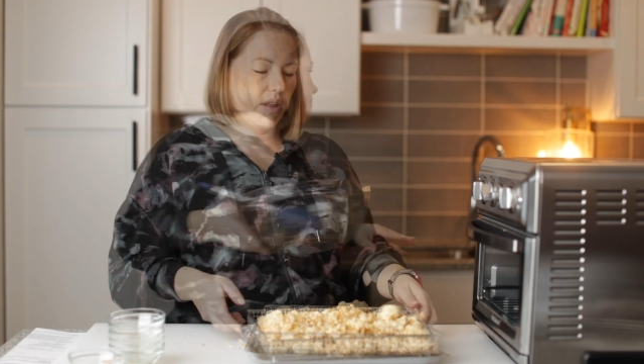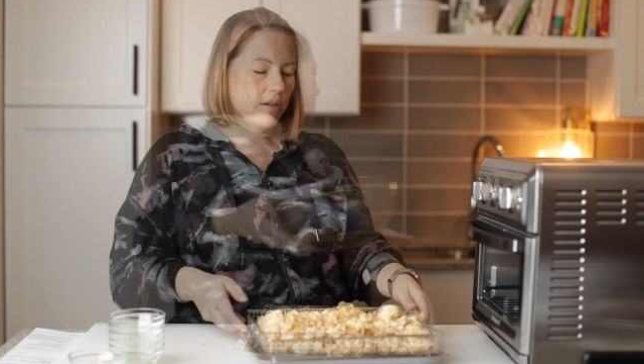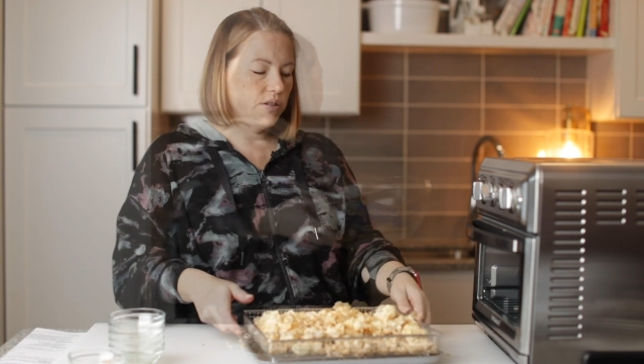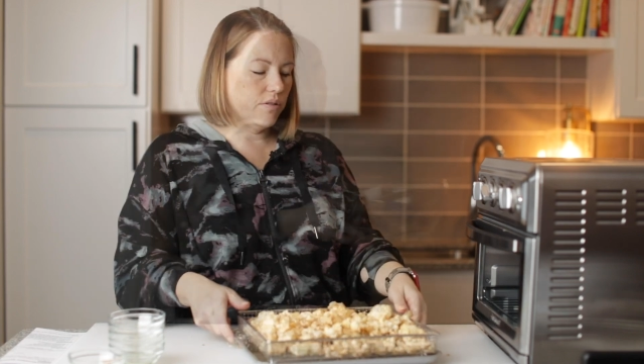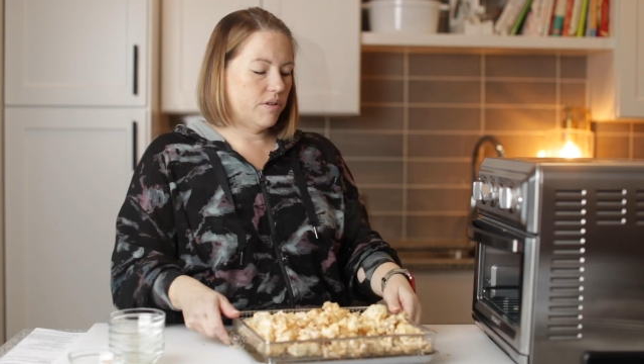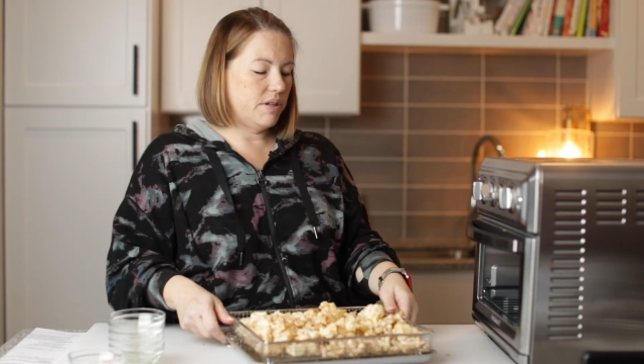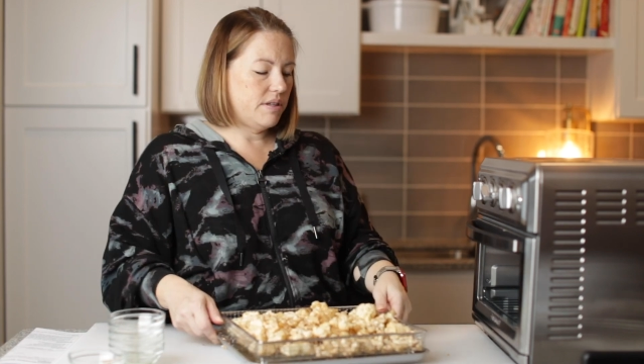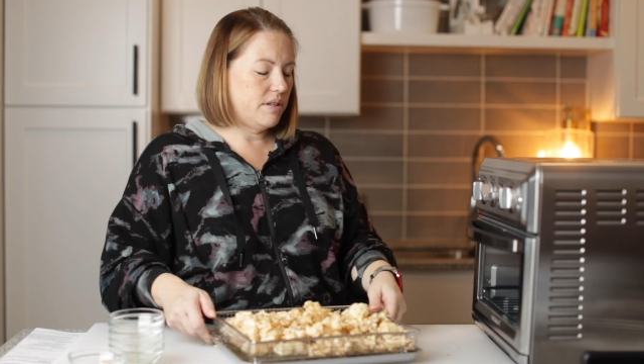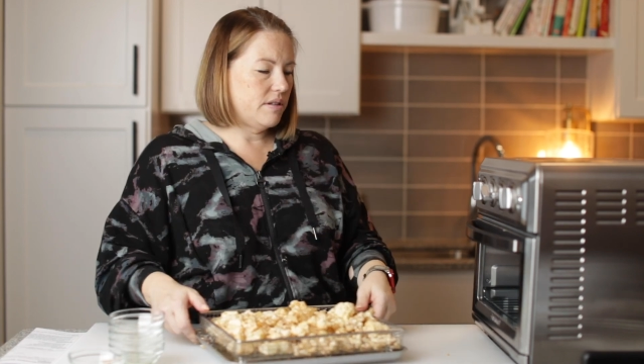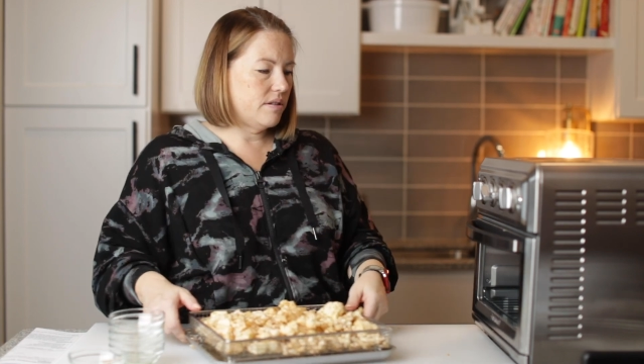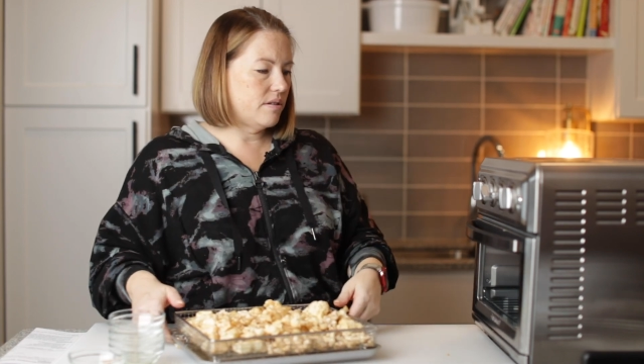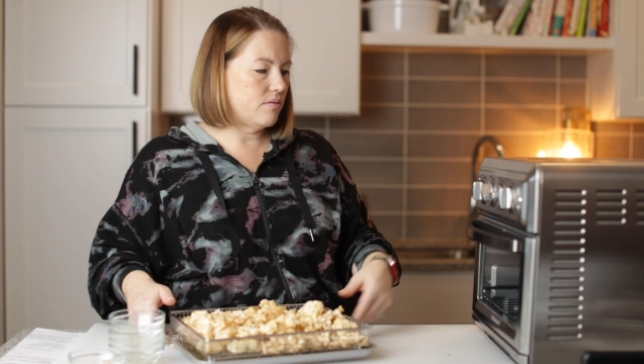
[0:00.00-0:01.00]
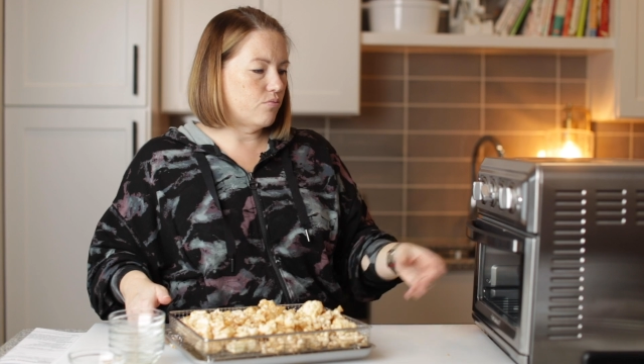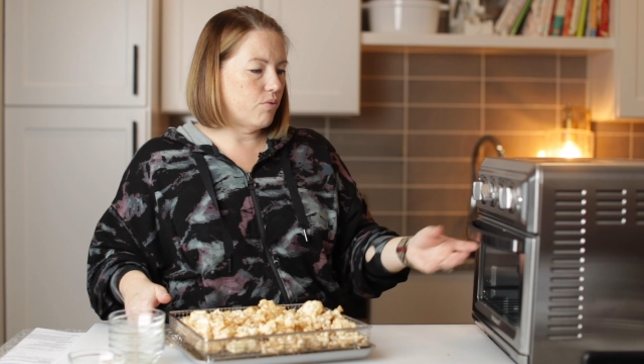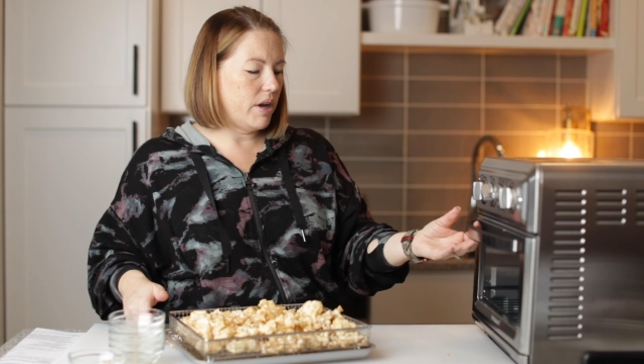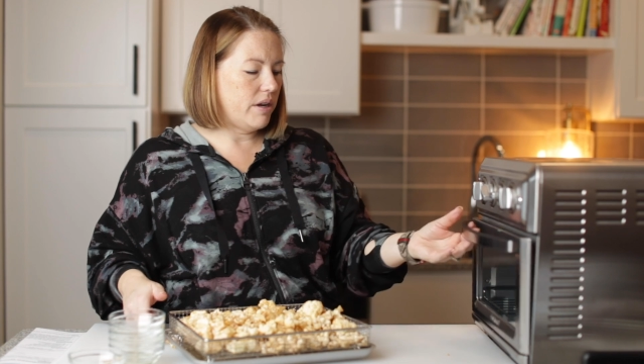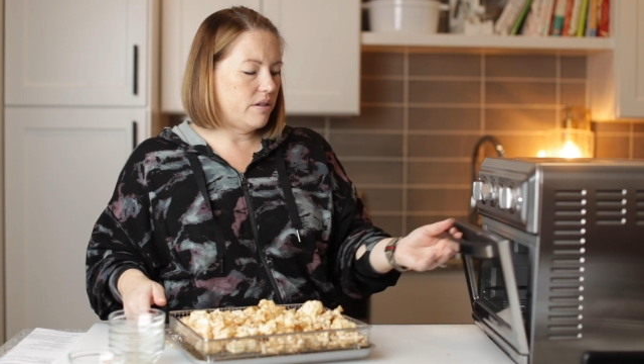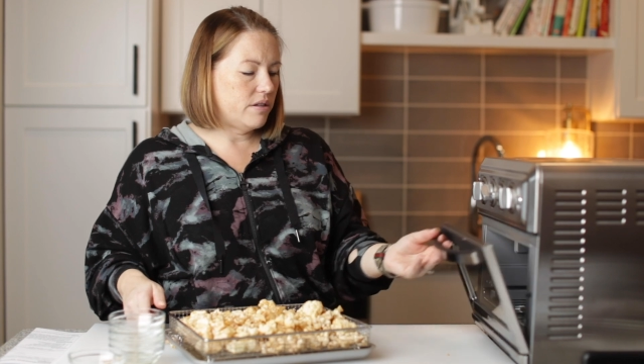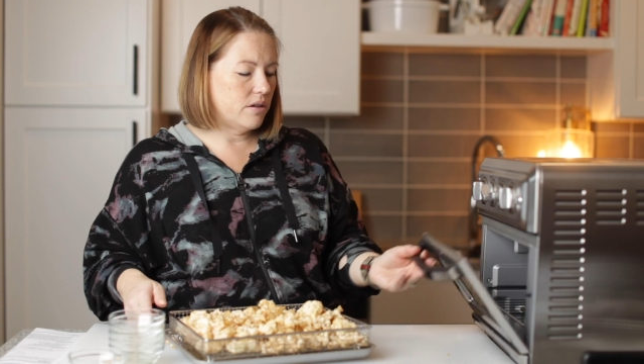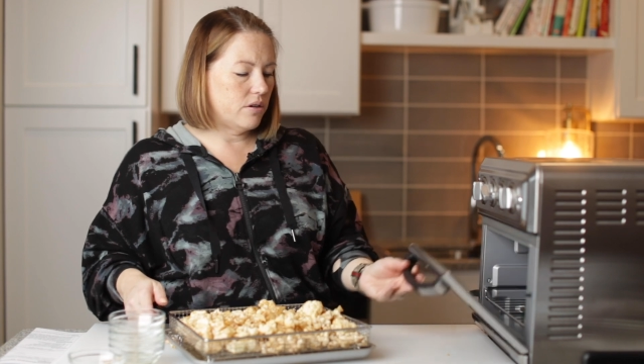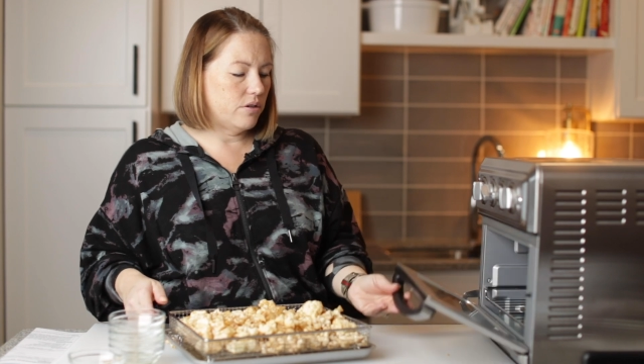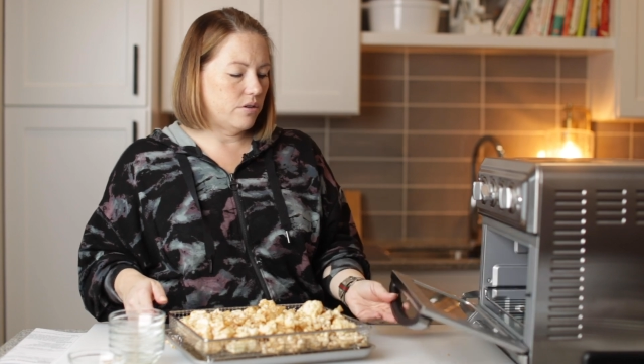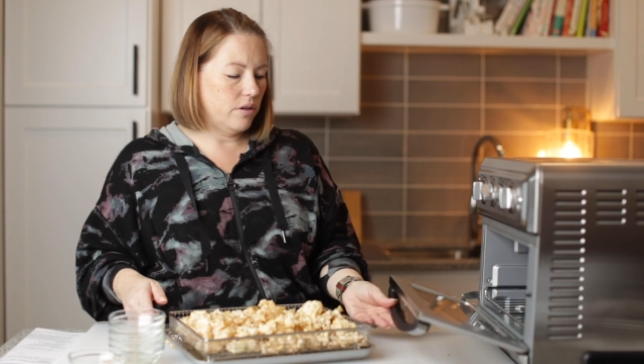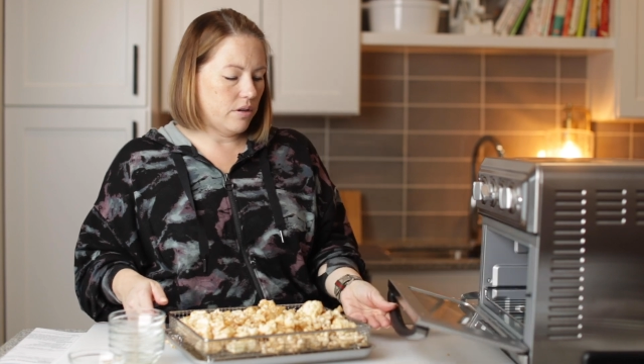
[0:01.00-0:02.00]
So this is ready to
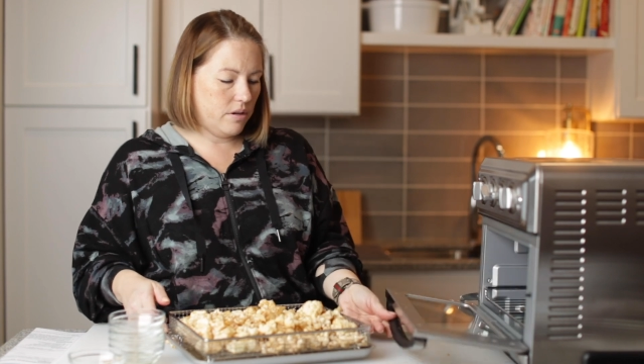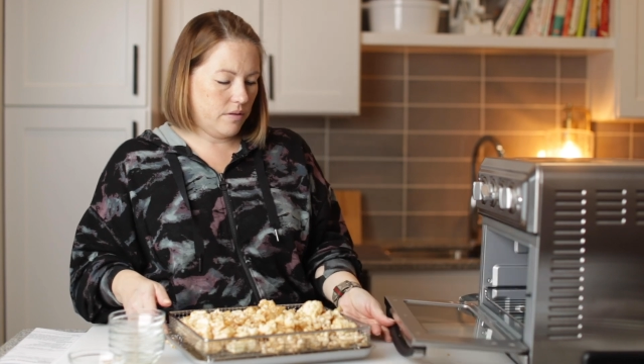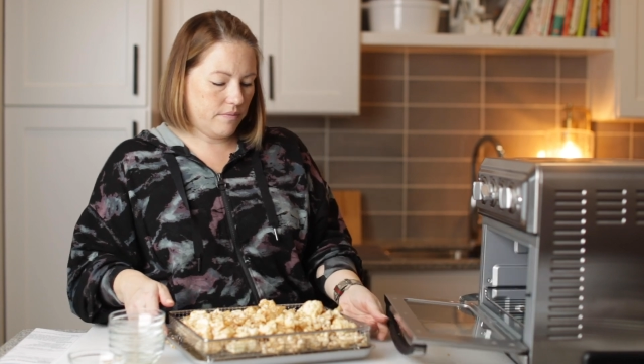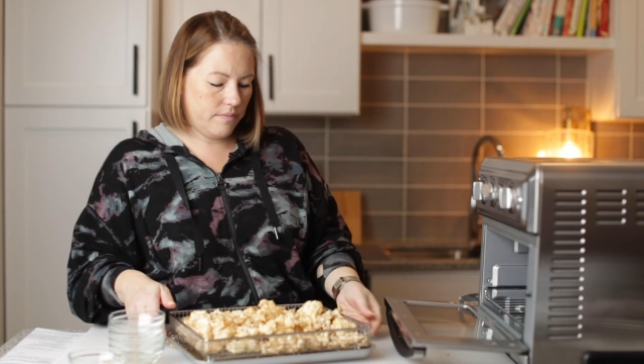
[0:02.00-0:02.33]
cook.